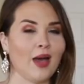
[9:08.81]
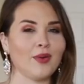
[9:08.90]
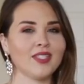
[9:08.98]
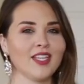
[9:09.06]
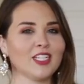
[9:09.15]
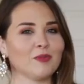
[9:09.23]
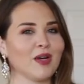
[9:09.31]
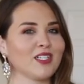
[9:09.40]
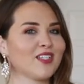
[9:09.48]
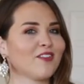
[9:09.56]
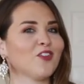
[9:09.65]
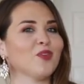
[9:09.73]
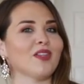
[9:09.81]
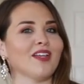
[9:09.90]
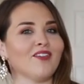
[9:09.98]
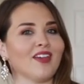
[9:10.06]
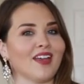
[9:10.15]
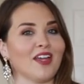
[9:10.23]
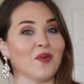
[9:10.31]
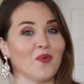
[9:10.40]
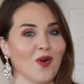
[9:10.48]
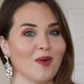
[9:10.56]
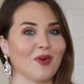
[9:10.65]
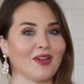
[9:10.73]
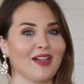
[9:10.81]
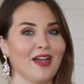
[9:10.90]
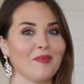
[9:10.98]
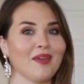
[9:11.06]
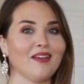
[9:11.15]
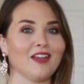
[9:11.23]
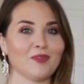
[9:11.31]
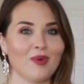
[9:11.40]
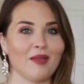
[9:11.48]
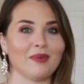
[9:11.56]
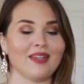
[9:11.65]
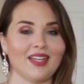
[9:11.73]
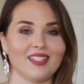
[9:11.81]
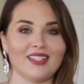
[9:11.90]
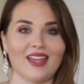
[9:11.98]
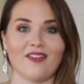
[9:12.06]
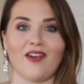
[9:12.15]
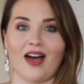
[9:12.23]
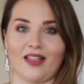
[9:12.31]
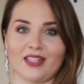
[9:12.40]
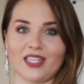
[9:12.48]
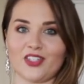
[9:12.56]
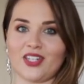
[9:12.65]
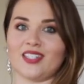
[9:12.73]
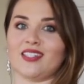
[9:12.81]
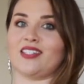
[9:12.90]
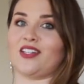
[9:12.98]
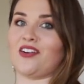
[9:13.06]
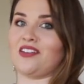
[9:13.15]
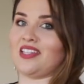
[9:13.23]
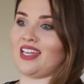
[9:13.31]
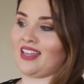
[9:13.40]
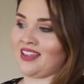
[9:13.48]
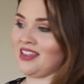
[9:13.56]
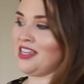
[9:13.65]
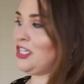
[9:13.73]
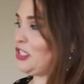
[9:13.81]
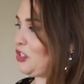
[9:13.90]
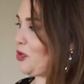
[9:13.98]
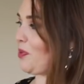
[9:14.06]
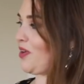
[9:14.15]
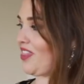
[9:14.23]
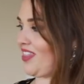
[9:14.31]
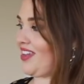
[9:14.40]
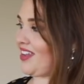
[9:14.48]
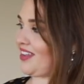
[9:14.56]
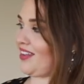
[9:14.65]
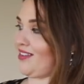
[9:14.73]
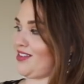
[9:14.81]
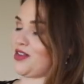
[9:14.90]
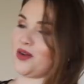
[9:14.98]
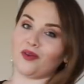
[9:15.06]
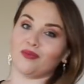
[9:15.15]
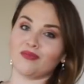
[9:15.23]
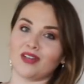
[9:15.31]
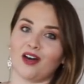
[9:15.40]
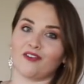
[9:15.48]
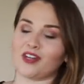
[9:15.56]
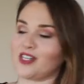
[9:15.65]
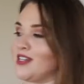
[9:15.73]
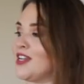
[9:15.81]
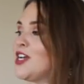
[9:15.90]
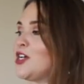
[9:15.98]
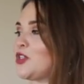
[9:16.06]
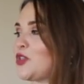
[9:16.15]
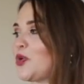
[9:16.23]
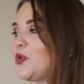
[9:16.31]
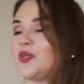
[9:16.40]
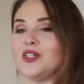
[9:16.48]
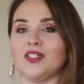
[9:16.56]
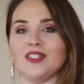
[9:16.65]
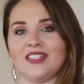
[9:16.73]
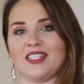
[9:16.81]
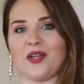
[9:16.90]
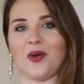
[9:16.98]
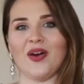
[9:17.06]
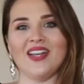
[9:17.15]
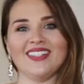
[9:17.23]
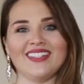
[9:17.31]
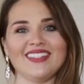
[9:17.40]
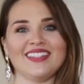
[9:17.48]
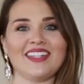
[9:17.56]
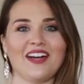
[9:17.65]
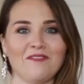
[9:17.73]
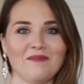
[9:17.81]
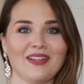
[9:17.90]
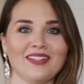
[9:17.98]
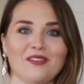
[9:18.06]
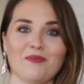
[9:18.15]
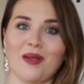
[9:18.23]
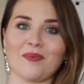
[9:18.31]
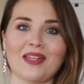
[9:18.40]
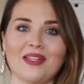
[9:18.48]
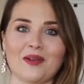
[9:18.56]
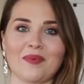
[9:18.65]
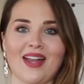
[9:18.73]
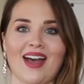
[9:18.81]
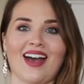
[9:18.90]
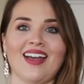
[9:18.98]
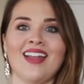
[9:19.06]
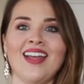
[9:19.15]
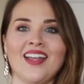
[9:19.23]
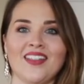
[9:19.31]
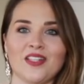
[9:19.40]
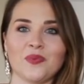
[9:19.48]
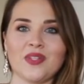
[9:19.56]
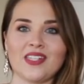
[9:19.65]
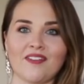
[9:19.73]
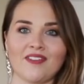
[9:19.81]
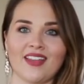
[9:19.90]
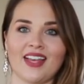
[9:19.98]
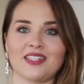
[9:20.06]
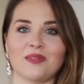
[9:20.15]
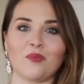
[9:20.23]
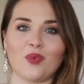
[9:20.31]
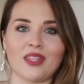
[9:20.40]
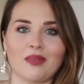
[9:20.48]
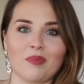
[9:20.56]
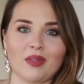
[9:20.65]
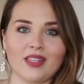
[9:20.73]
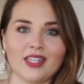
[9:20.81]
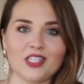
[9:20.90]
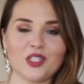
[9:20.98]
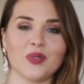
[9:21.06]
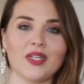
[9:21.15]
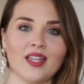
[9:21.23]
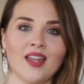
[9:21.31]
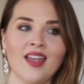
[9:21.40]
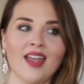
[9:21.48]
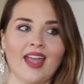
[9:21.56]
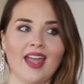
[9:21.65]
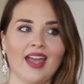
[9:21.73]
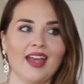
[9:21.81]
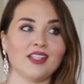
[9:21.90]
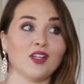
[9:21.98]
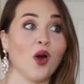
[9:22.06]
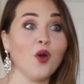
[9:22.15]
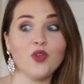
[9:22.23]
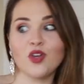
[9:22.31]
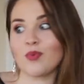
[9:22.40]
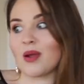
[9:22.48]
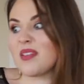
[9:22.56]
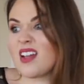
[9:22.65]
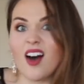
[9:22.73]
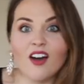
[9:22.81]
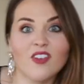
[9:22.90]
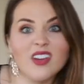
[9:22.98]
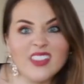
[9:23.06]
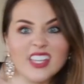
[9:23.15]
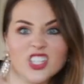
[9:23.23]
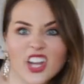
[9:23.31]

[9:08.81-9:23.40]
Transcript: I would say, especially if you live like in a warmer climate, it's probably nice to have holiday dresses that aren't like super thick and, you know, covered in tulle and sequins and stuff, because you probably get a little bit hot. This one definitely has some breathability to it, and oh, you could probably cover it in that